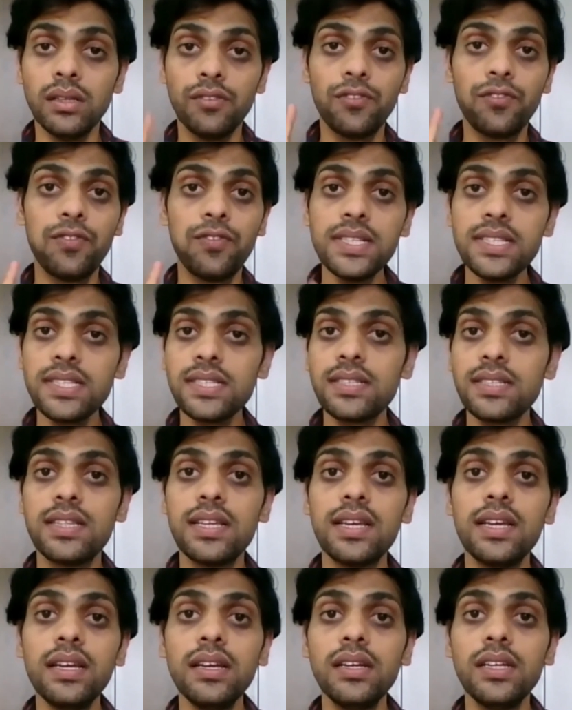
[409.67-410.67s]
first
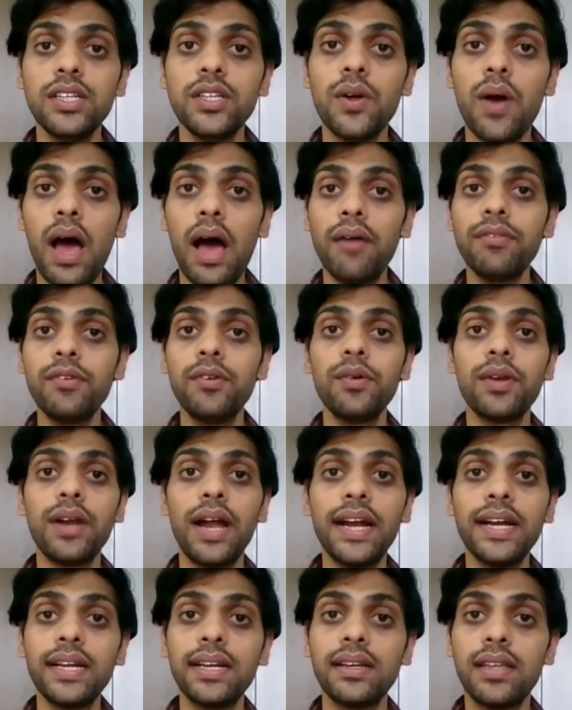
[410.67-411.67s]
thing, you have to
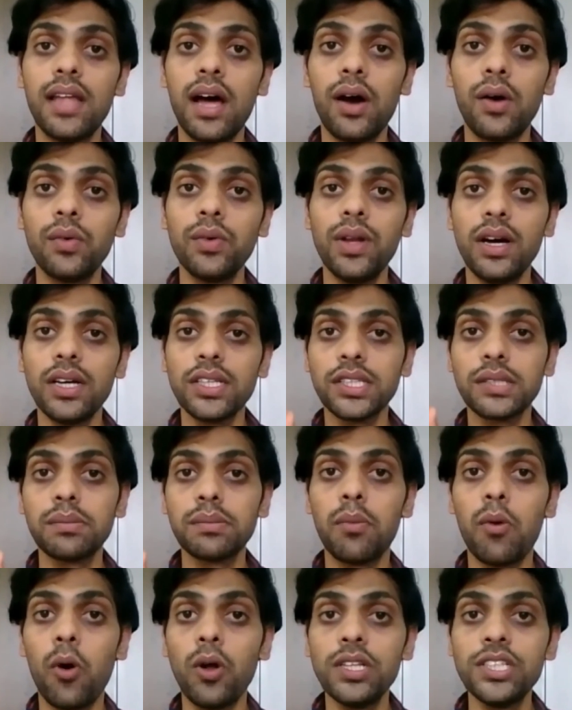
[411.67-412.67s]
write down a
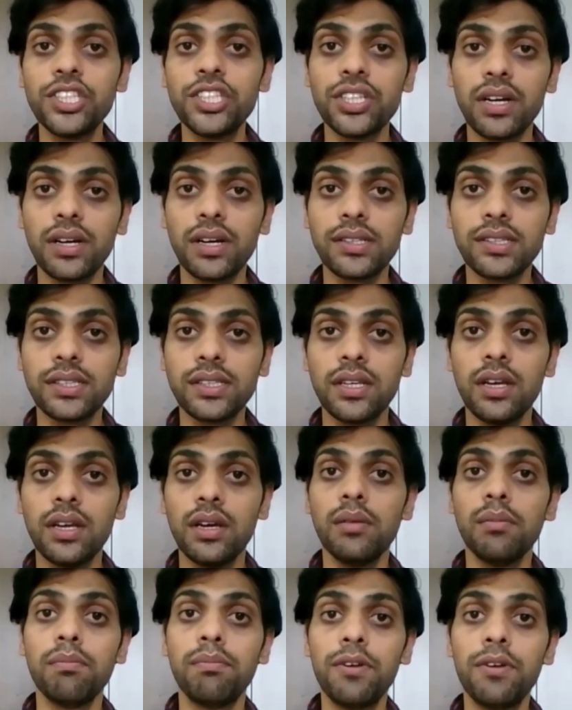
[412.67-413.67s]
small chunks
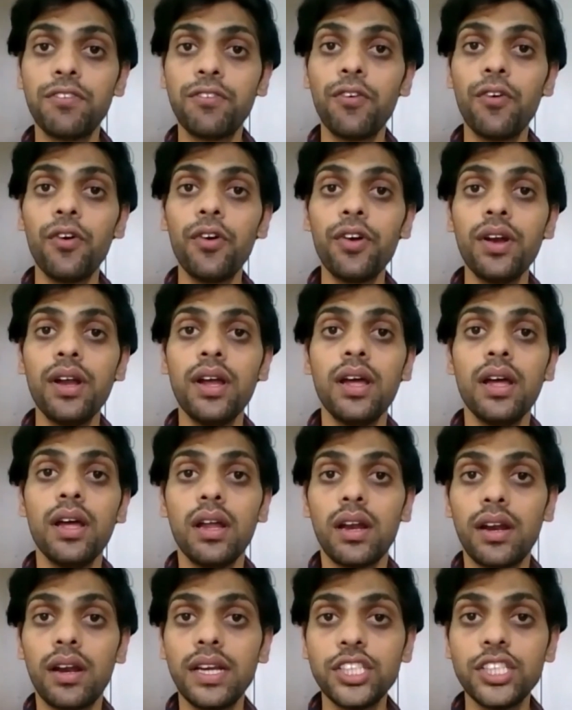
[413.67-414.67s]
before
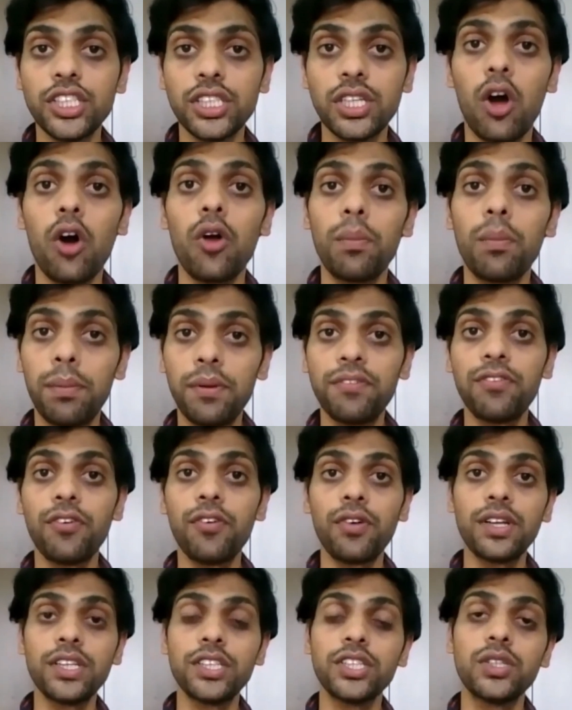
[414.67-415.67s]
reaching
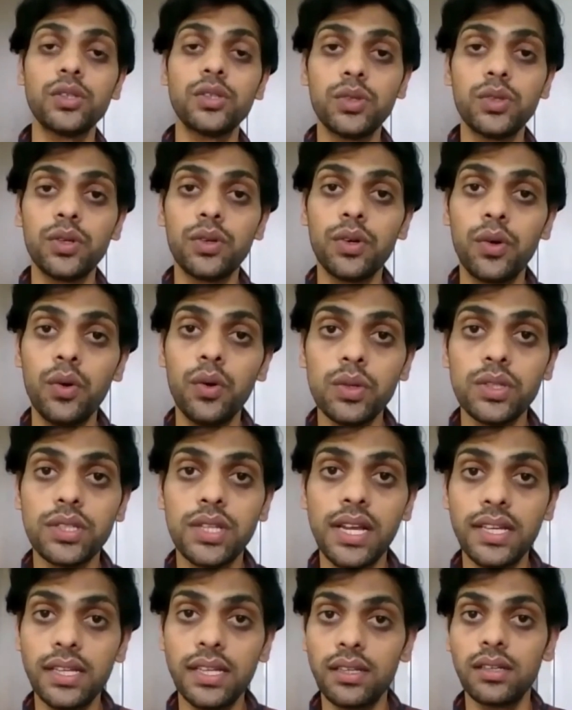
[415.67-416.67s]
to your goals,
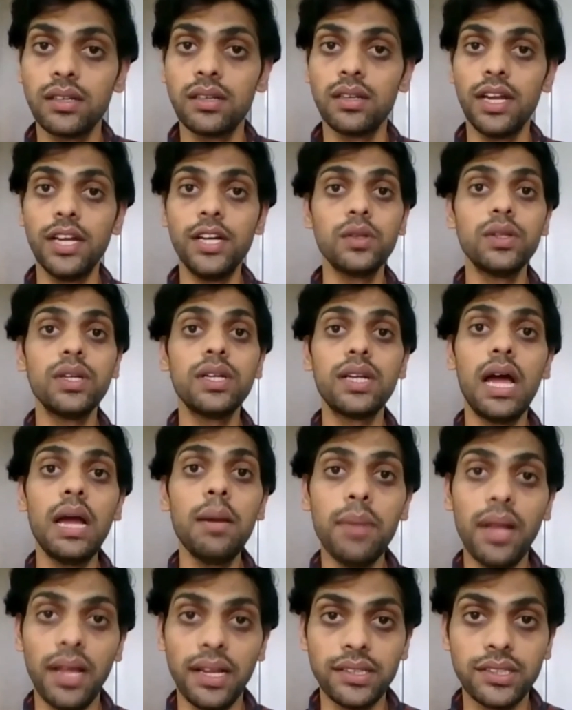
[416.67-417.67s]
like into the
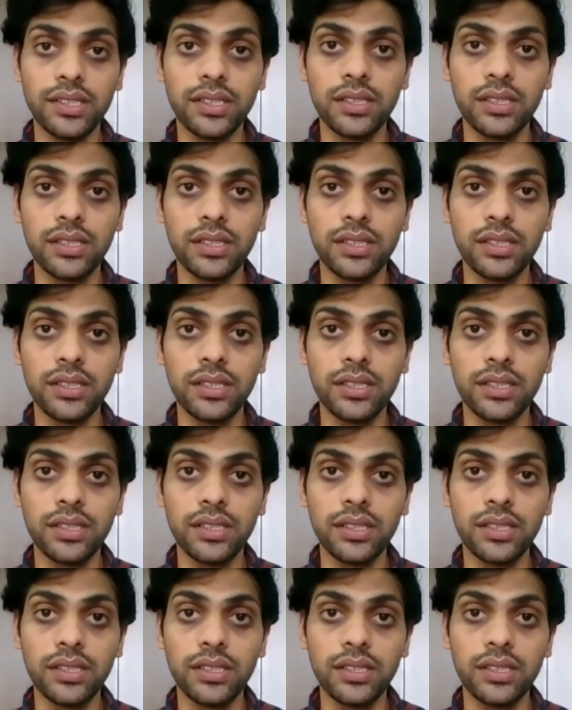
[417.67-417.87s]
timelines.